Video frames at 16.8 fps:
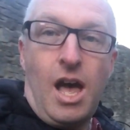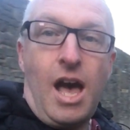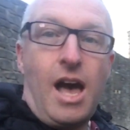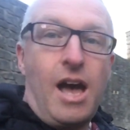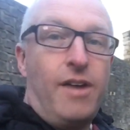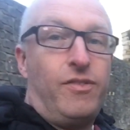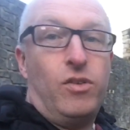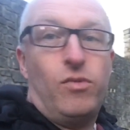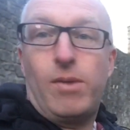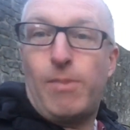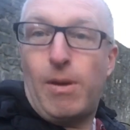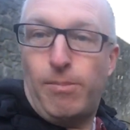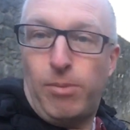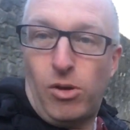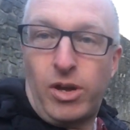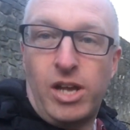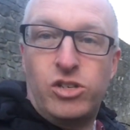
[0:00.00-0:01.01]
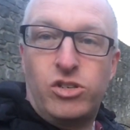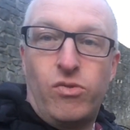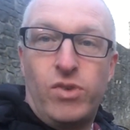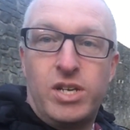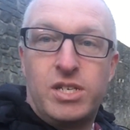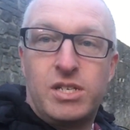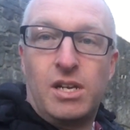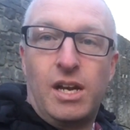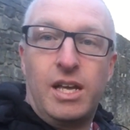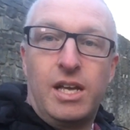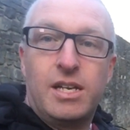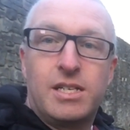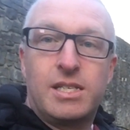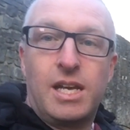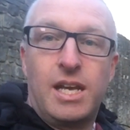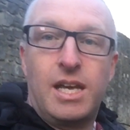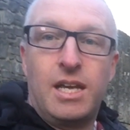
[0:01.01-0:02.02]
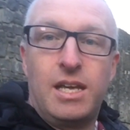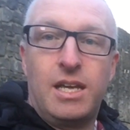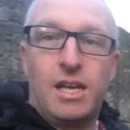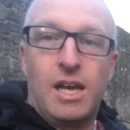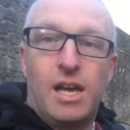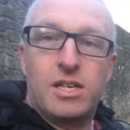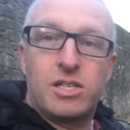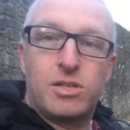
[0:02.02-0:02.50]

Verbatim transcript: Uh, if you read my blog entry recently, you'd see uh,